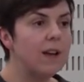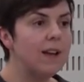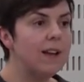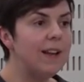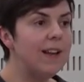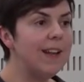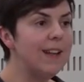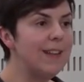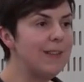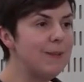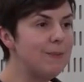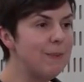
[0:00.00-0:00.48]

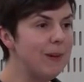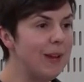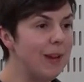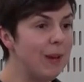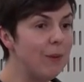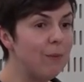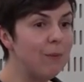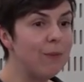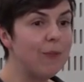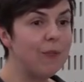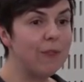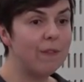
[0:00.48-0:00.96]
Let's
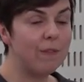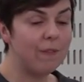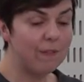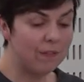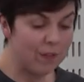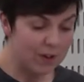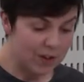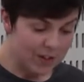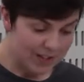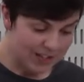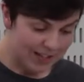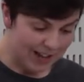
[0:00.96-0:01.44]
begin with the
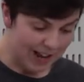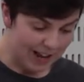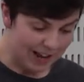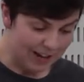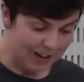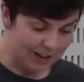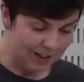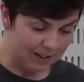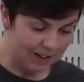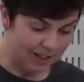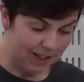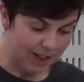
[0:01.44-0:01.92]
first
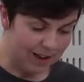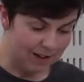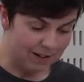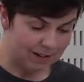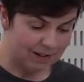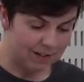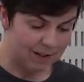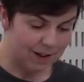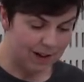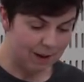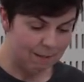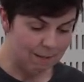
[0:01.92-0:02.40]
angle then
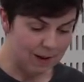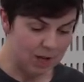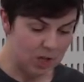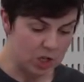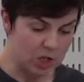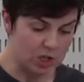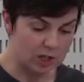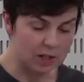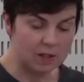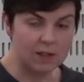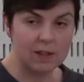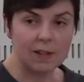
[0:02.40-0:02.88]
that I
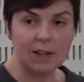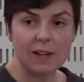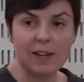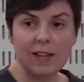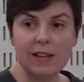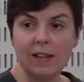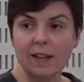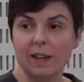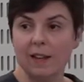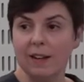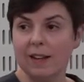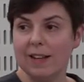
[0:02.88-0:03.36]
mentioned, the
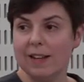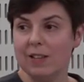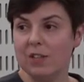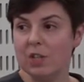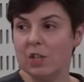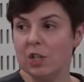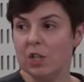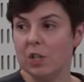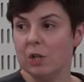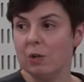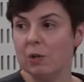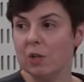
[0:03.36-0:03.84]
legal
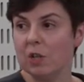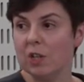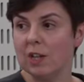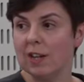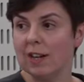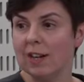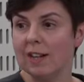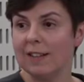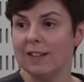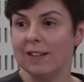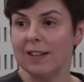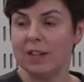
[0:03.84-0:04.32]

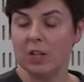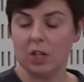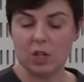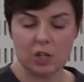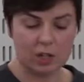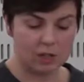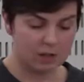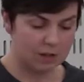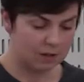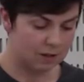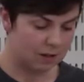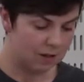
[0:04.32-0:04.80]

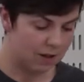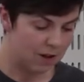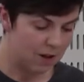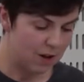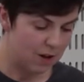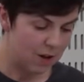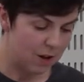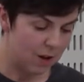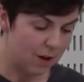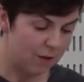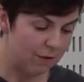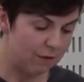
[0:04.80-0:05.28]
institutionalisation
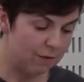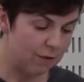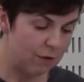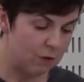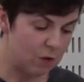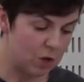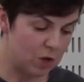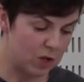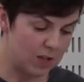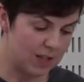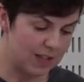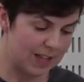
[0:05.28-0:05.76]
of
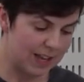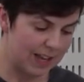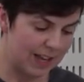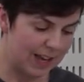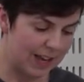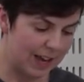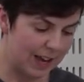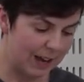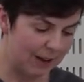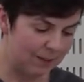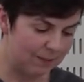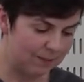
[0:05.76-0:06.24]
futures
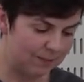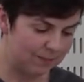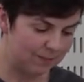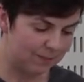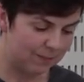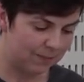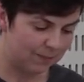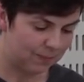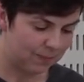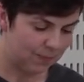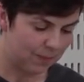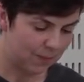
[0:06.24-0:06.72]
thinking.
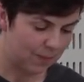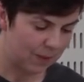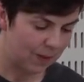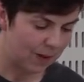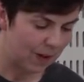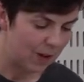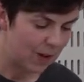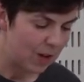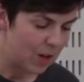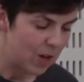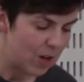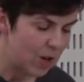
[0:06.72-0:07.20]

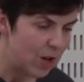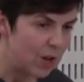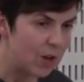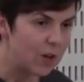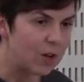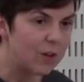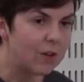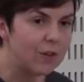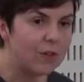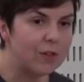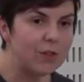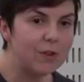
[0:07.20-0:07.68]

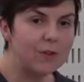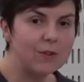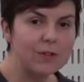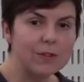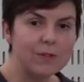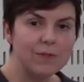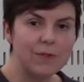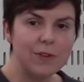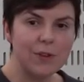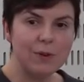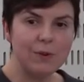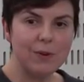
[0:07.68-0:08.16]
Those
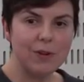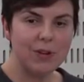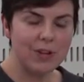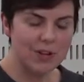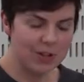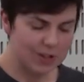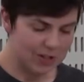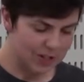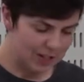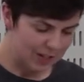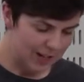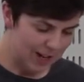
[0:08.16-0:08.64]
of you
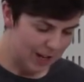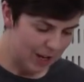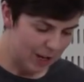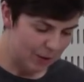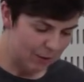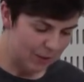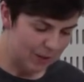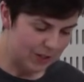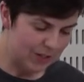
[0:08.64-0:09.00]
here today who are